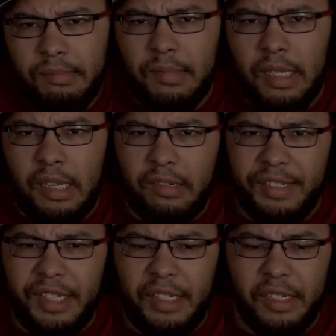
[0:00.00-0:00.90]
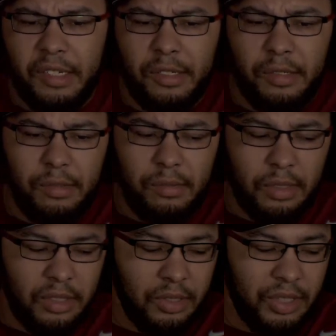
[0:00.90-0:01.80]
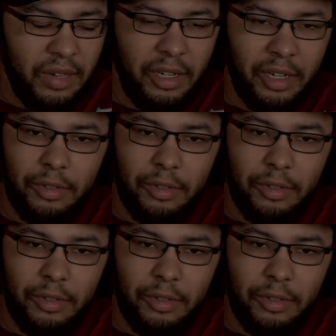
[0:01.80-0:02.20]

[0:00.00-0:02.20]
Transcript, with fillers: I don't really know what to say right now.